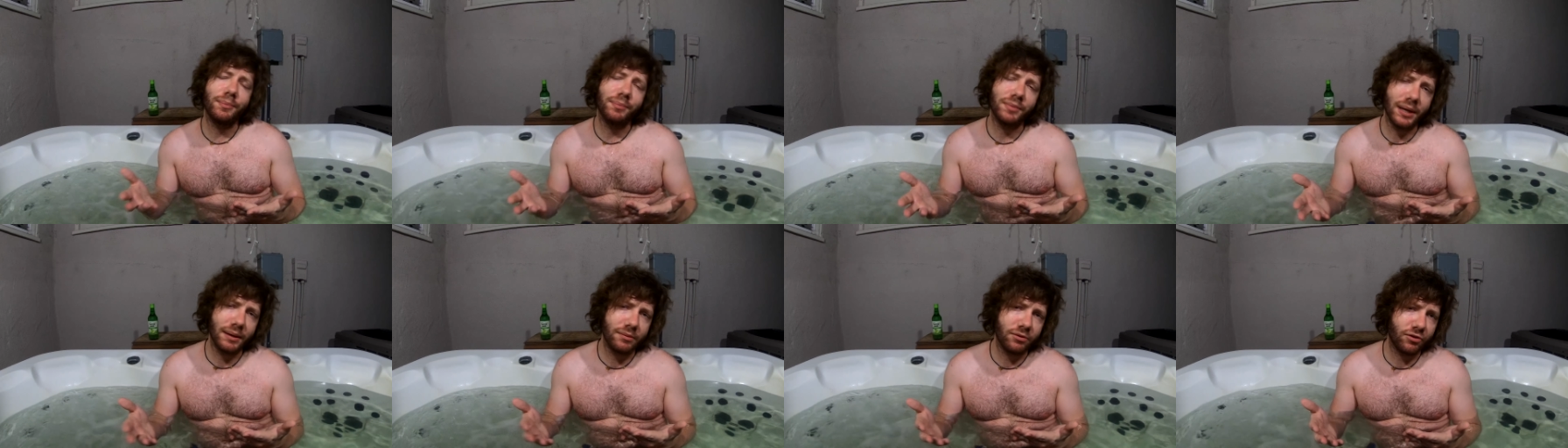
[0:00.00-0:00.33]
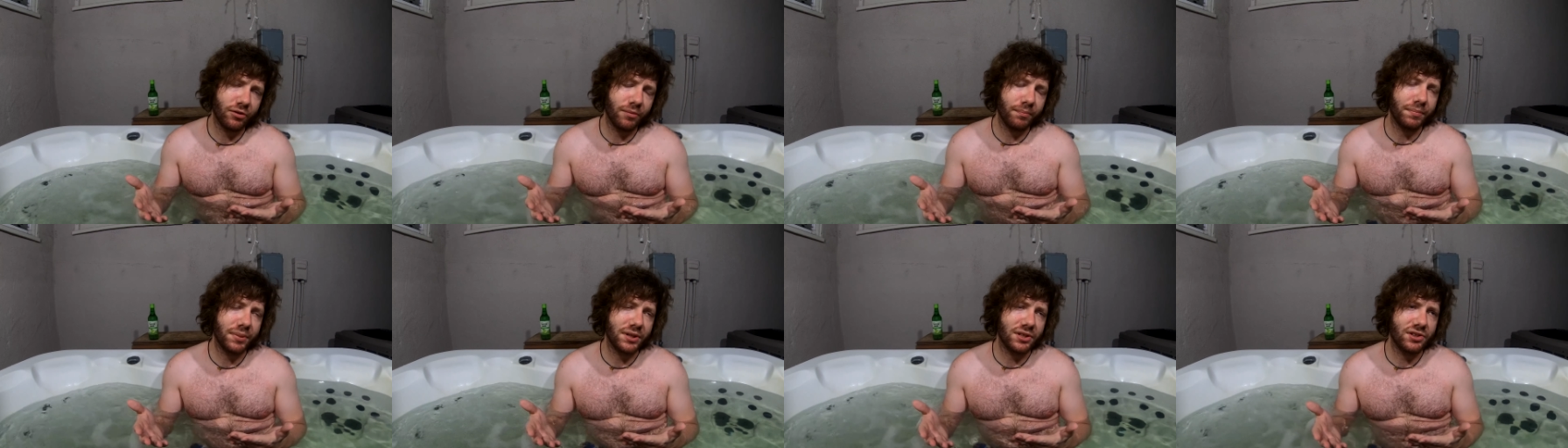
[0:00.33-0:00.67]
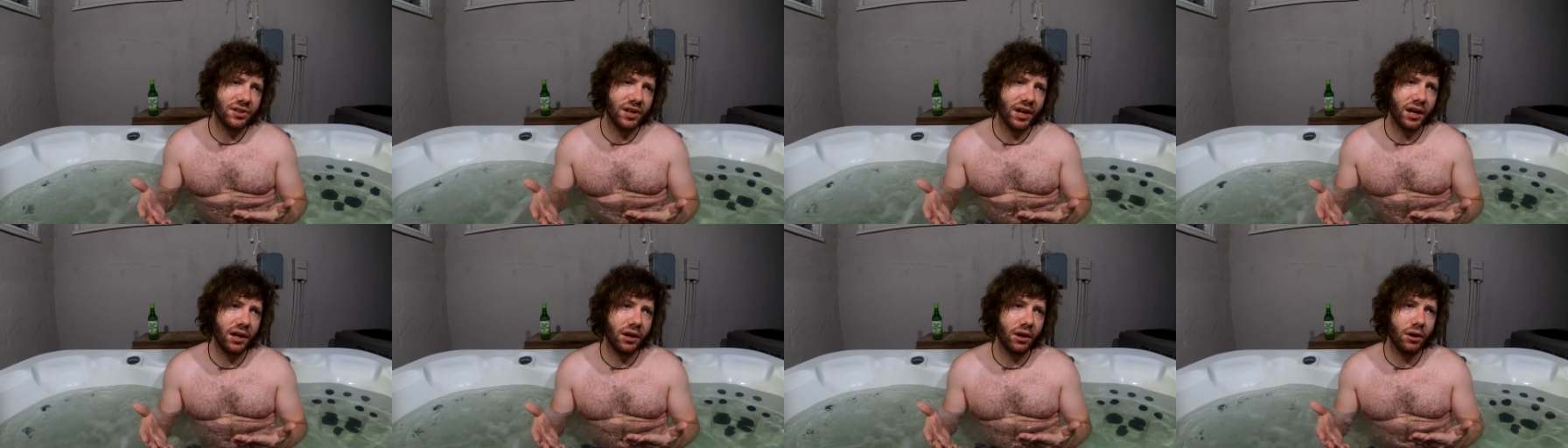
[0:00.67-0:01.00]
sometimes from
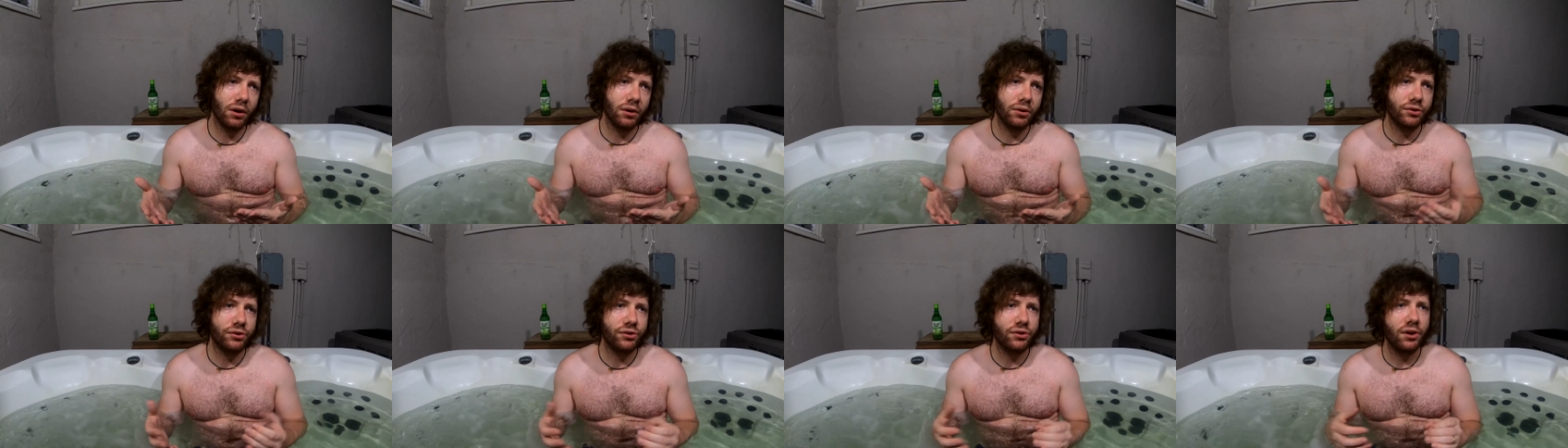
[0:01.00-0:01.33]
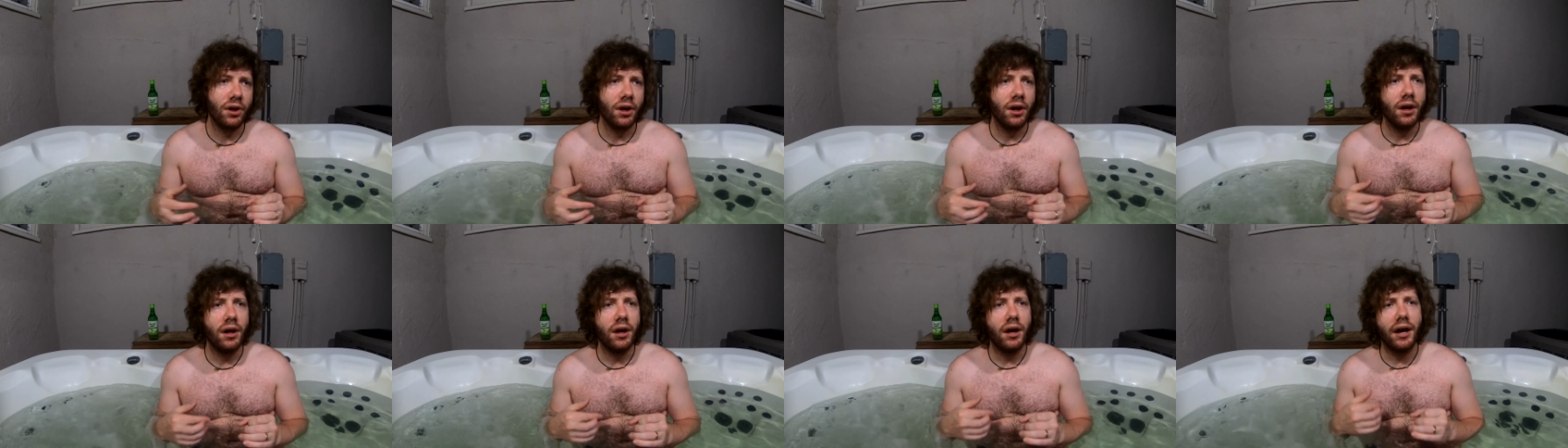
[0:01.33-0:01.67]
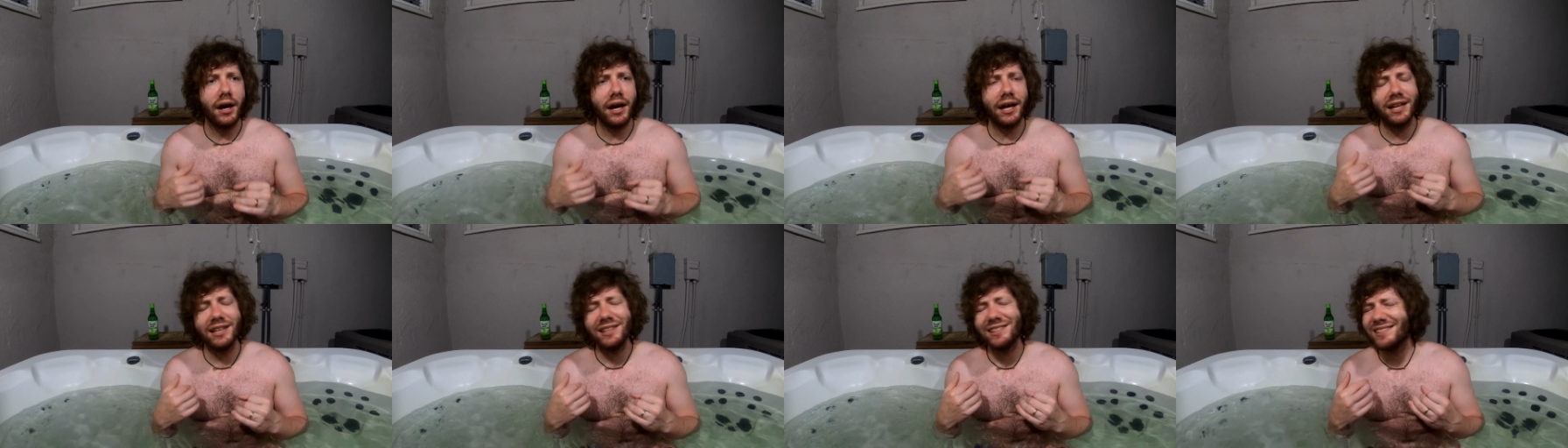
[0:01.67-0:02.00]
potatoes,
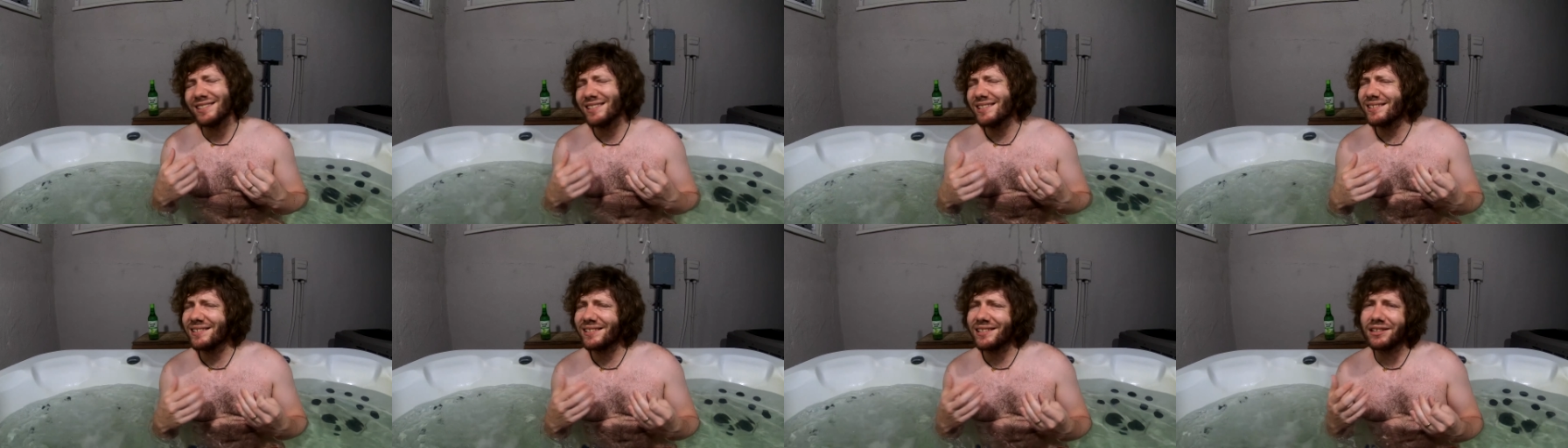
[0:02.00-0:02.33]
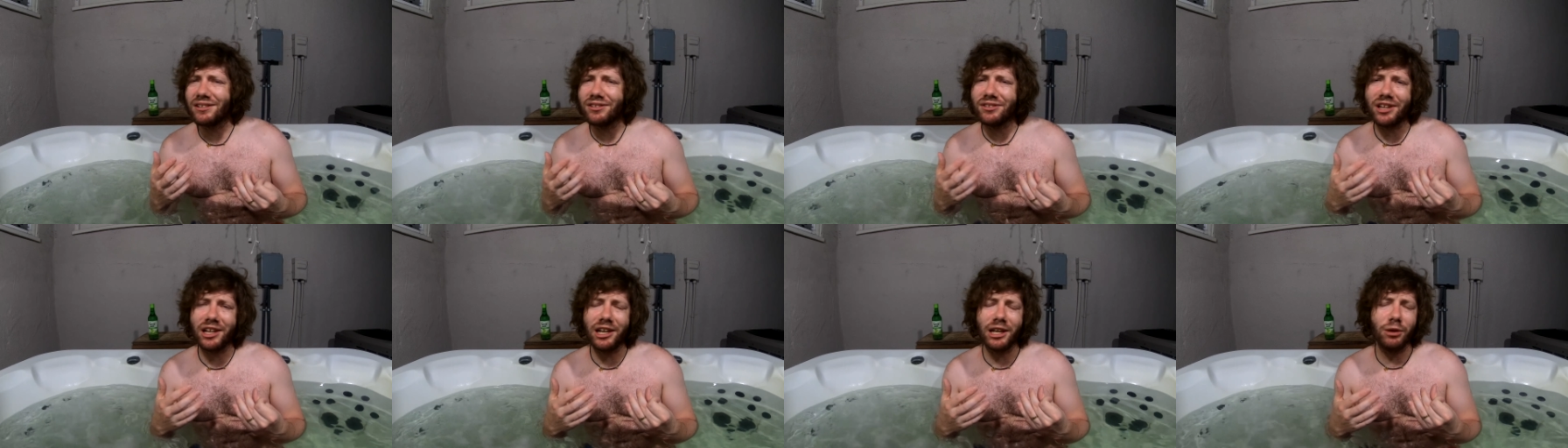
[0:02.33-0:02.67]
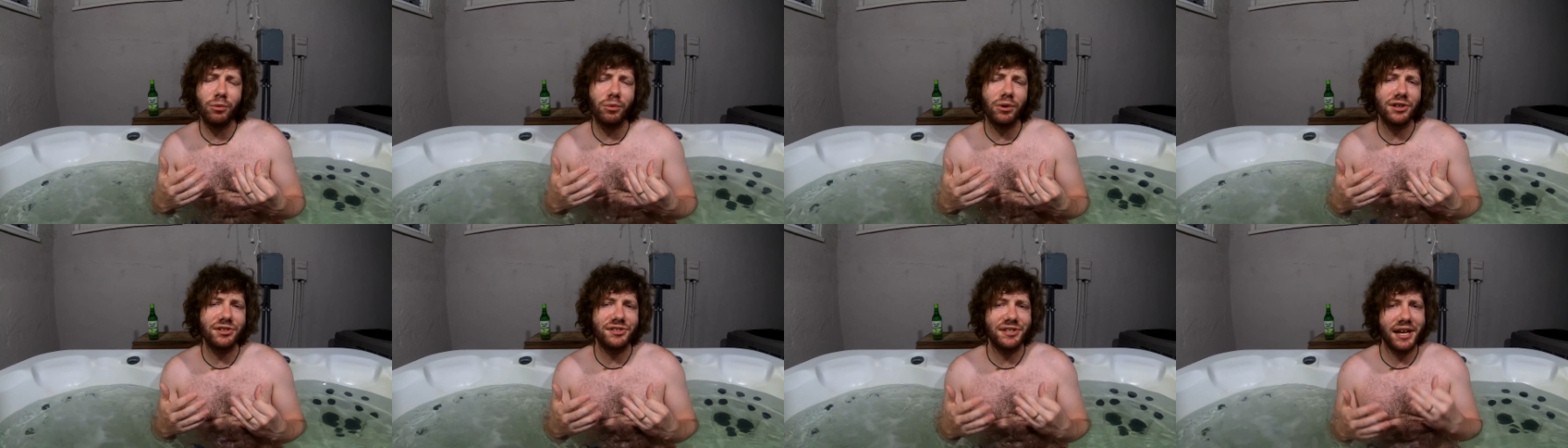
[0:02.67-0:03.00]
and it's distilled
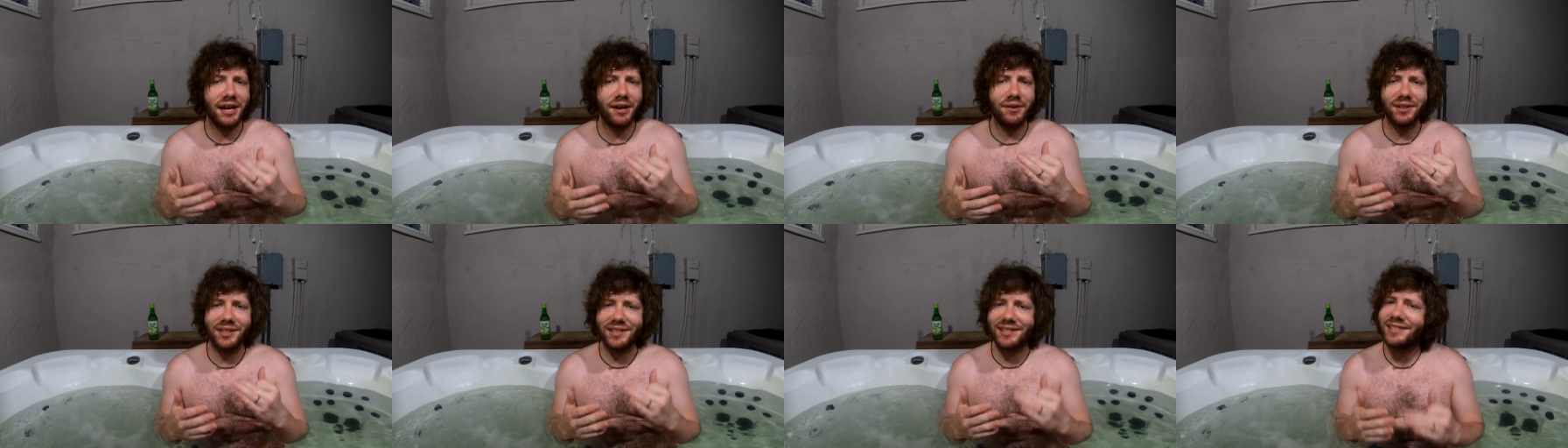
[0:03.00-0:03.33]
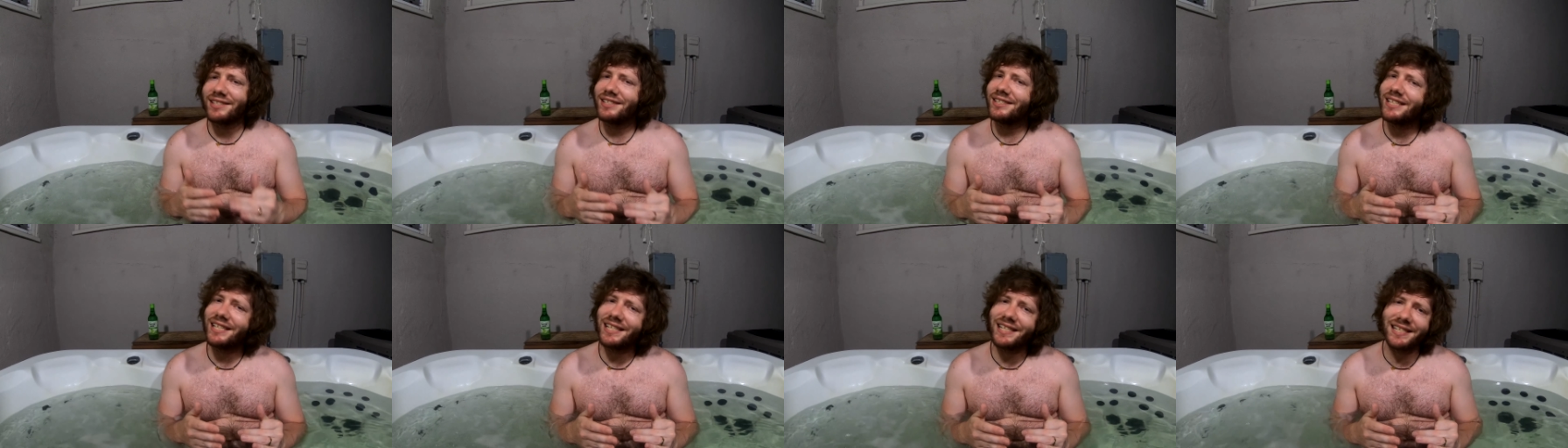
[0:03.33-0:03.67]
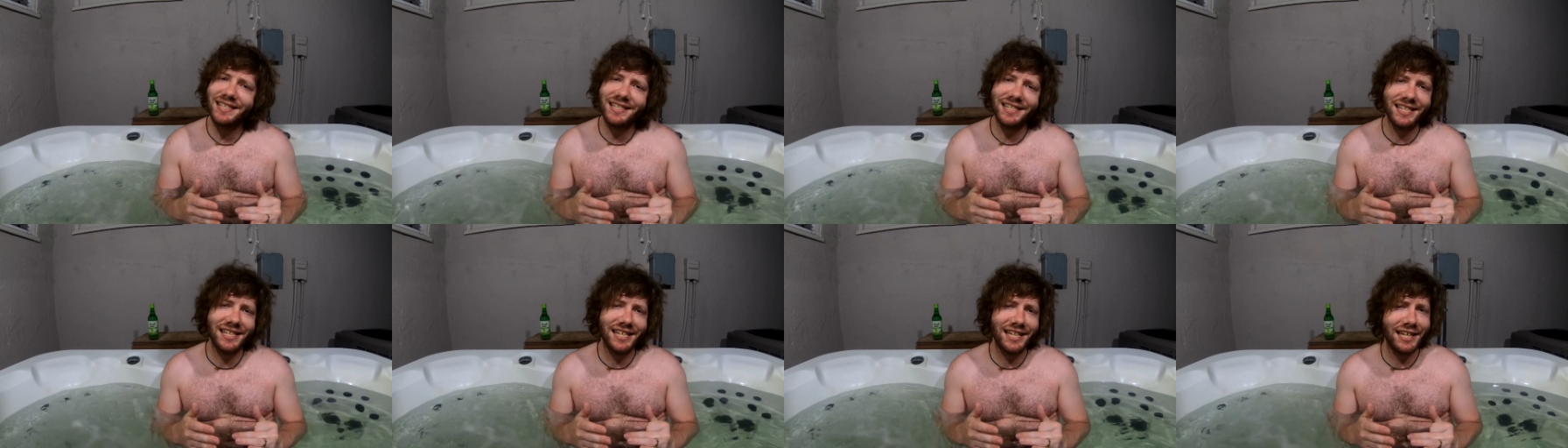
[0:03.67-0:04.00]
anywhere down to
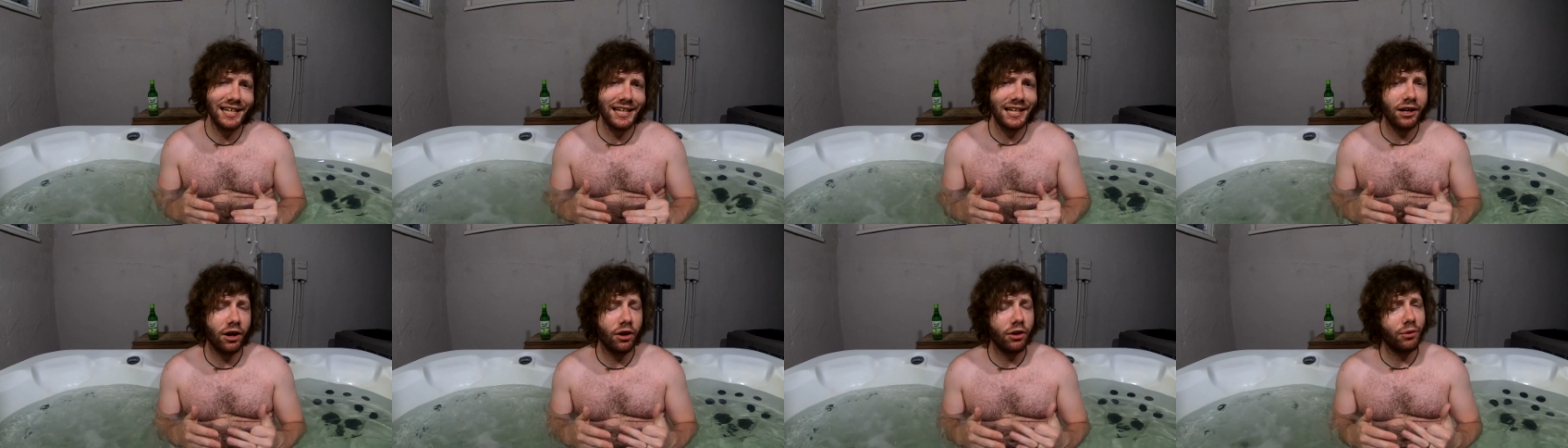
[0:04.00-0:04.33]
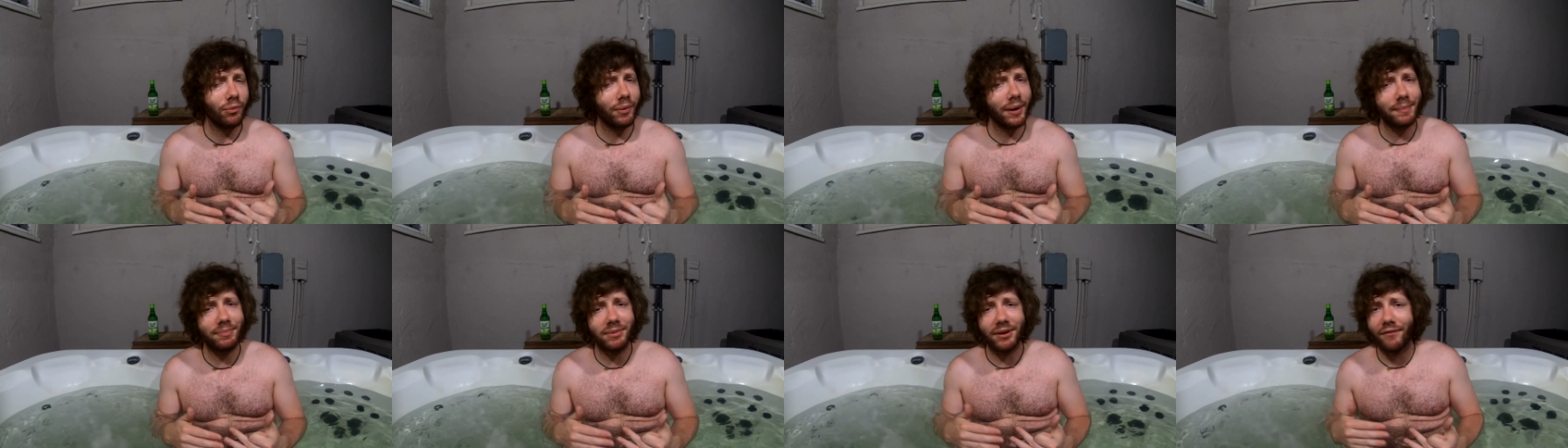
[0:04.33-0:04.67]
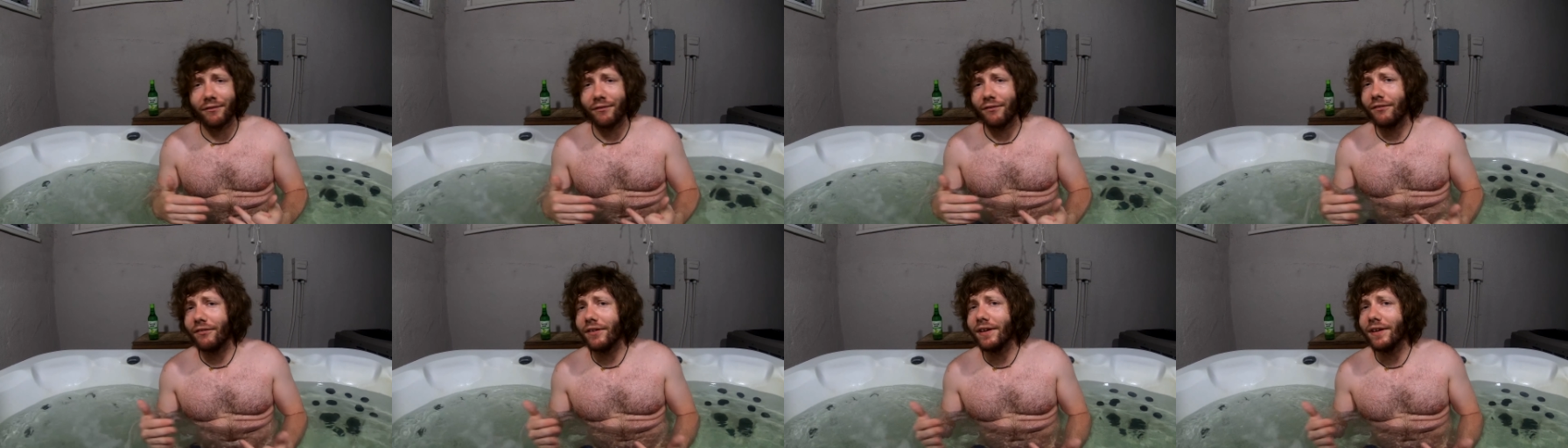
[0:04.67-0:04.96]
16 all the way up to